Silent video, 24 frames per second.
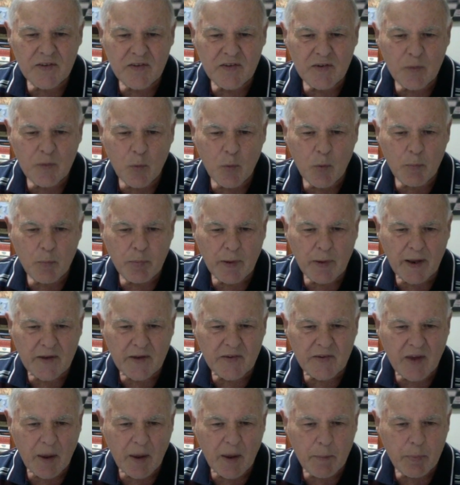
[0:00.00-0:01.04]
what Black's
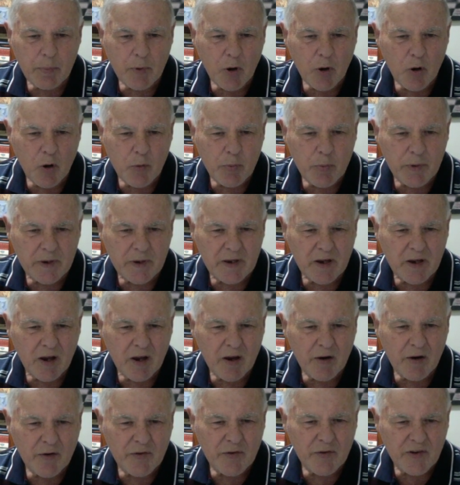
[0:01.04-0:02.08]
hoping
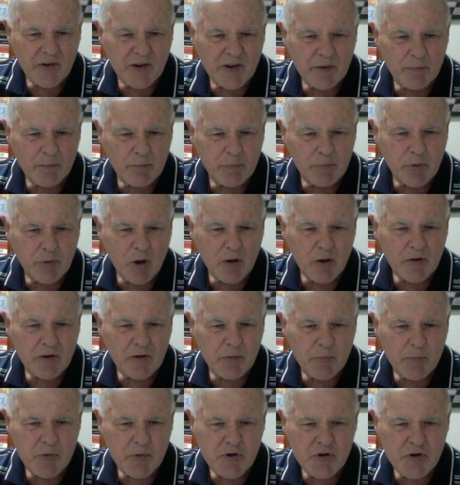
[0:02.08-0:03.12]
now is he can block the
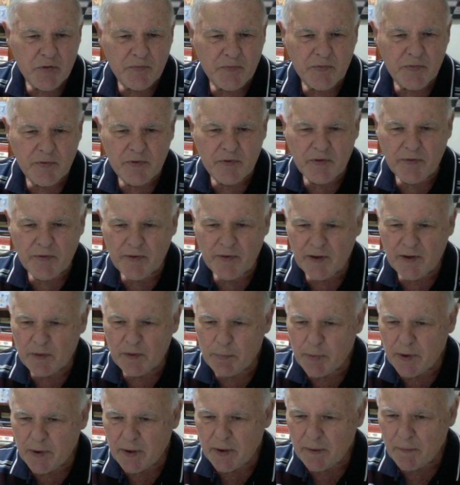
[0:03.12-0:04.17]
bishop from
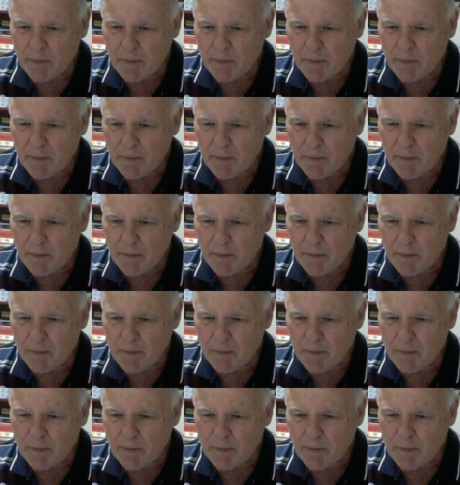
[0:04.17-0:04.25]
developing.